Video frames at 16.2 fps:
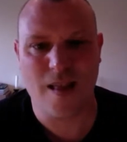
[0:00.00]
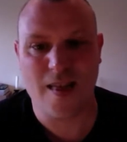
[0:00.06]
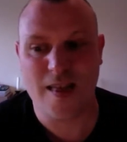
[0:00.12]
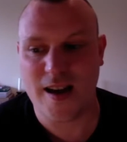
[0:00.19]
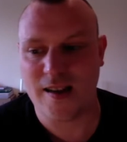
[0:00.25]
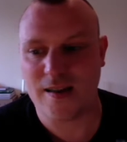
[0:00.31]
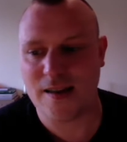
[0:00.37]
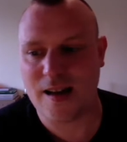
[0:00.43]

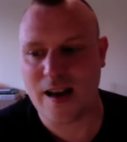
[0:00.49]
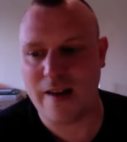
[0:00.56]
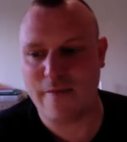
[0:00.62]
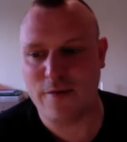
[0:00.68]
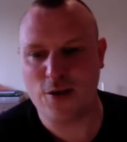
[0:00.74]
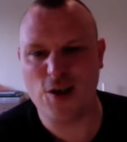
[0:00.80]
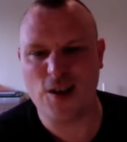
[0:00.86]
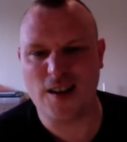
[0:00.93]
Let's have
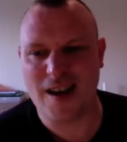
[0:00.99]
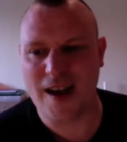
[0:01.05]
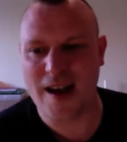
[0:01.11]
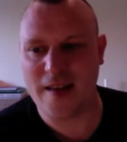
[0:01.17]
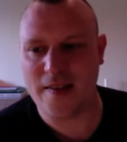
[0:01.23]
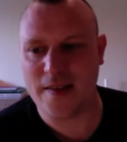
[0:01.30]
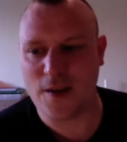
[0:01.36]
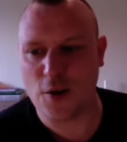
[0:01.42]
a look
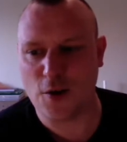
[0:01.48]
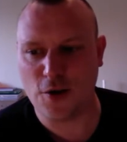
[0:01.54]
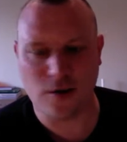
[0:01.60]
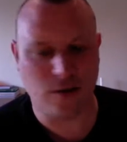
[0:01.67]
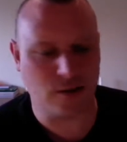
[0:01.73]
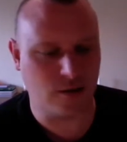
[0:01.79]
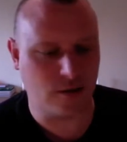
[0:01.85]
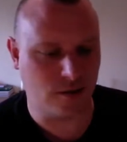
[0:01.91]
at the
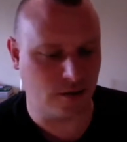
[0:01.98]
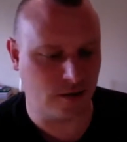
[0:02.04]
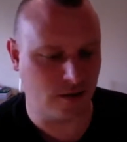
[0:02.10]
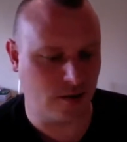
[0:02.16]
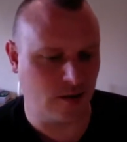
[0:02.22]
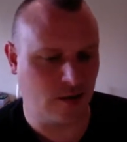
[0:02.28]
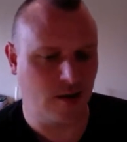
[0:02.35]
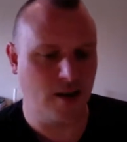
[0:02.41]
oil.
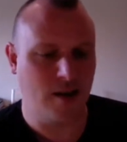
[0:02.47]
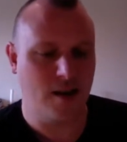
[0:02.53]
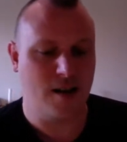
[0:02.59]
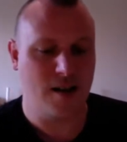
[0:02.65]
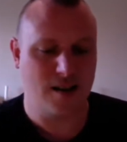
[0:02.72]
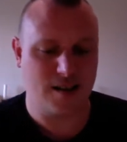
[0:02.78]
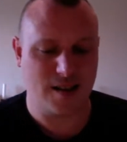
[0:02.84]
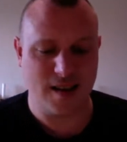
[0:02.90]

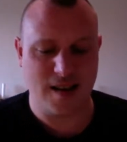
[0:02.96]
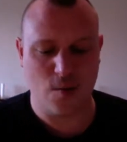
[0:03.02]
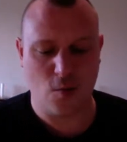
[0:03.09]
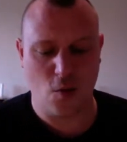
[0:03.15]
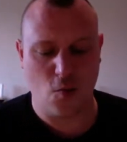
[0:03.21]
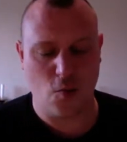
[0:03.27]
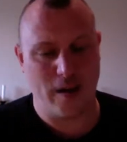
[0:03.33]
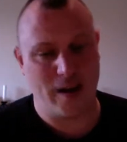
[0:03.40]
See
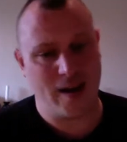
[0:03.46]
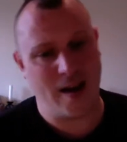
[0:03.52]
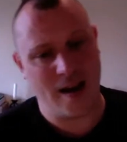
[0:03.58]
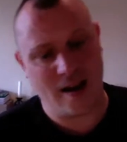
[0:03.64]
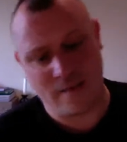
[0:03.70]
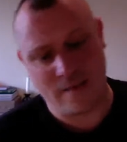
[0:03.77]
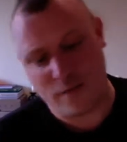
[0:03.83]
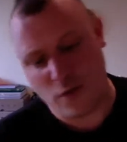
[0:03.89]
what we have